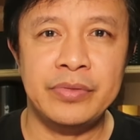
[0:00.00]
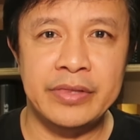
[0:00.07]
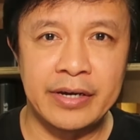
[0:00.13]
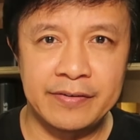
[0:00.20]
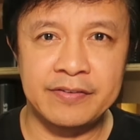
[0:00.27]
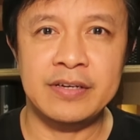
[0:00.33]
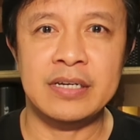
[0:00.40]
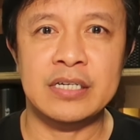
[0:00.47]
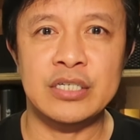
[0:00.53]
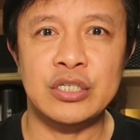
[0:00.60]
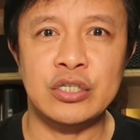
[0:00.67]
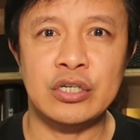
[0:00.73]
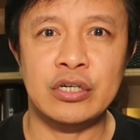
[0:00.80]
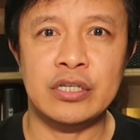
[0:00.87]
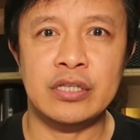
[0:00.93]

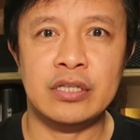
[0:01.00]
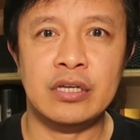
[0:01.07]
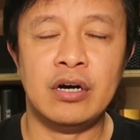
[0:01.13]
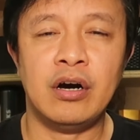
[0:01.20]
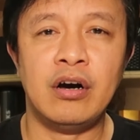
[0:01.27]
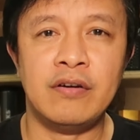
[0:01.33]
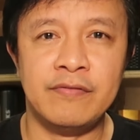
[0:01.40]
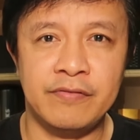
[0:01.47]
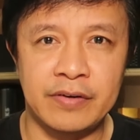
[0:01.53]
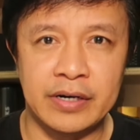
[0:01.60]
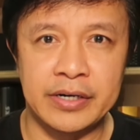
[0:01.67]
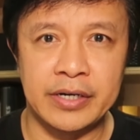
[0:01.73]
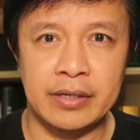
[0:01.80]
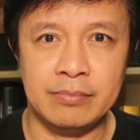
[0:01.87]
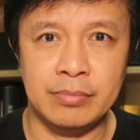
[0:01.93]
definition of
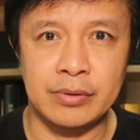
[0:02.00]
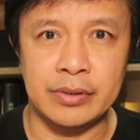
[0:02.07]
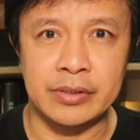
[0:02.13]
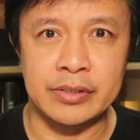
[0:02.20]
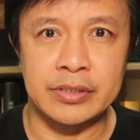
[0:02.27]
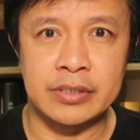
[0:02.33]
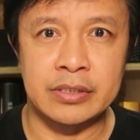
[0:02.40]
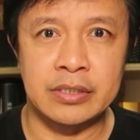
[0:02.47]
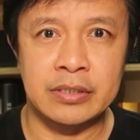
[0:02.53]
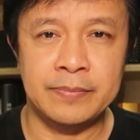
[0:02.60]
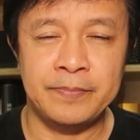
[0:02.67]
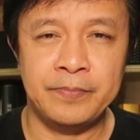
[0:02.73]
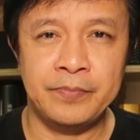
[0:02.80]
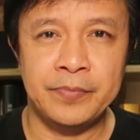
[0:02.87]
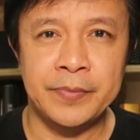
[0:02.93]
variables.
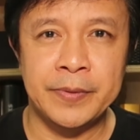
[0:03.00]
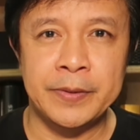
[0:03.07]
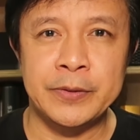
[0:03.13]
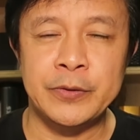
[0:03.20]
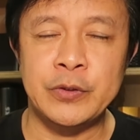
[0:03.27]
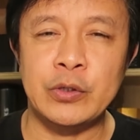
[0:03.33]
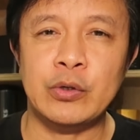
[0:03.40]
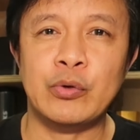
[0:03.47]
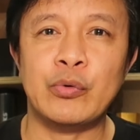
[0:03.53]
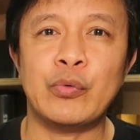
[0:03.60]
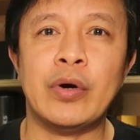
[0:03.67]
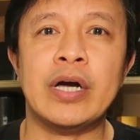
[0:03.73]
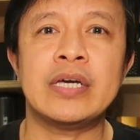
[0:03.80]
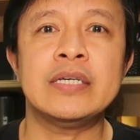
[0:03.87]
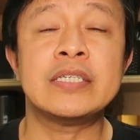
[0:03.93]
So
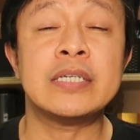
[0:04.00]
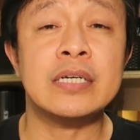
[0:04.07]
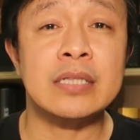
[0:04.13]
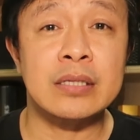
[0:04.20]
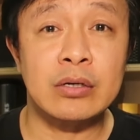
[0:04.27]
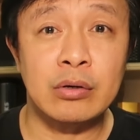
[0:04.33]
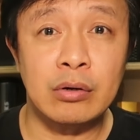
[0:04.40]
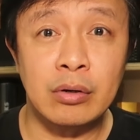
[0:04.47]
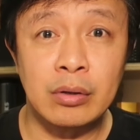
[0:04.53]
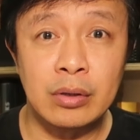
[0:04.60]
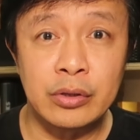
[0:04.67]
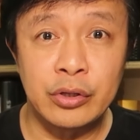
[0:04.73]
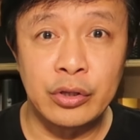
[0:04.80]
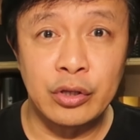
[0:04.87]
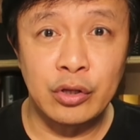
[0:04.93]
why is it
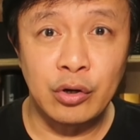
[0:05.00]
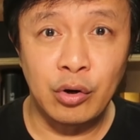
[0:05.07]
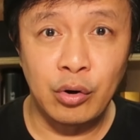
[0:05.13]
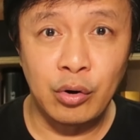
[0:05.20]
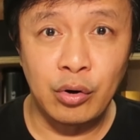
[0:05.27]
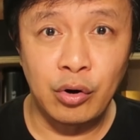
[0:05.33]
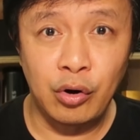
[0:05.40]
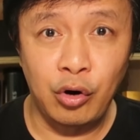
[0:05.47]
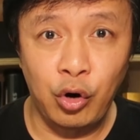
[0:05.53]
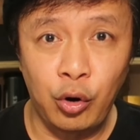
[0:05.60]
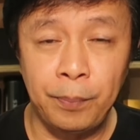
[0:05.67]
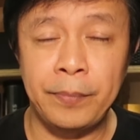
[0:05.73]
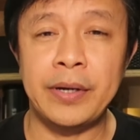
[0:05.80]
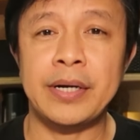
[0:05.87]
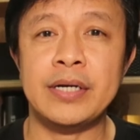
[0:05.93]
called
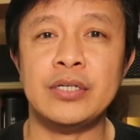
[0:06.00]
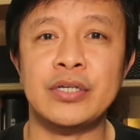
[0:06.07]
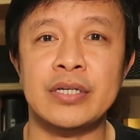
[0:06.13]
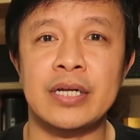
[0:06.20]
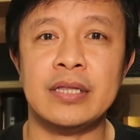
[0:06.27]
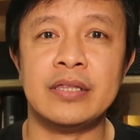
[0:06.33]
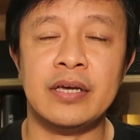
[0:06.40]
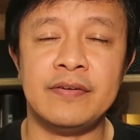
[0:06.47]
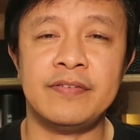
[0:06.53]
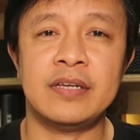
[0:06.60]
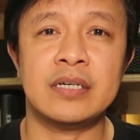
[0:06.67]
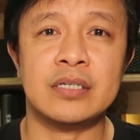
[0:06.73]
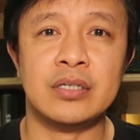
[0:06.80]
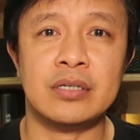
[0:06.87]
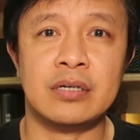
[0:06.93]
operational
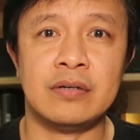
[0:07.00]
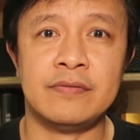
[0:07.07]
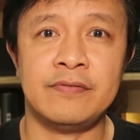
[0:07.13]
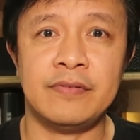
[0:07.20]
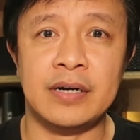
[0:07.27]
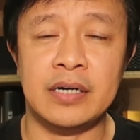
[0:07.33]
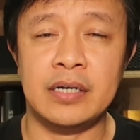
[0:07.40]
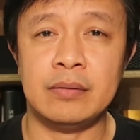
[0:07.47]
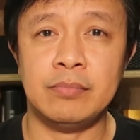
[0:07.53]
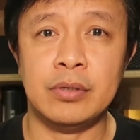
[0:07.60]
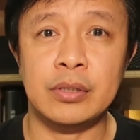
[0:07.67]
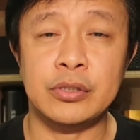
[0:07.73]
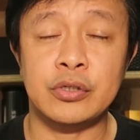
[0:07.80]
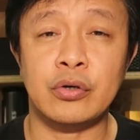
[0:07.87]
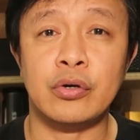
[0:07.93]
definition of
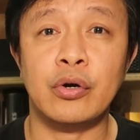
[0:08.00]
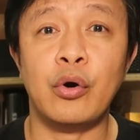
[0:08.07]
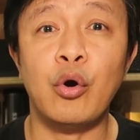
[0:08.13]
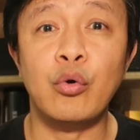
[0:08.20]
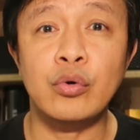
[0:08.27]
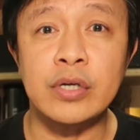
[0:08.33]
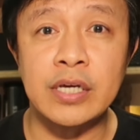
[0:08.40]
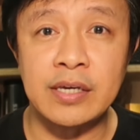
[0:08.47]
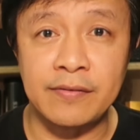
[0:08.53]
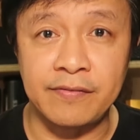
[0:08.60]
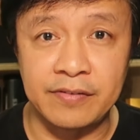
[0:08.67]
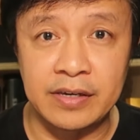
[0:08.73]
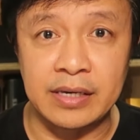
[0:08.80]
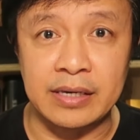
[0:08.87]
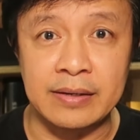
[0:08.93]
variables, or
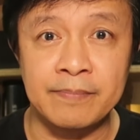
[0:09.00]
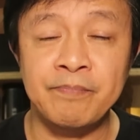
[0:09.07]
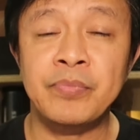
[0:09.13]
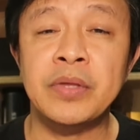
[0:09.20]
ODV?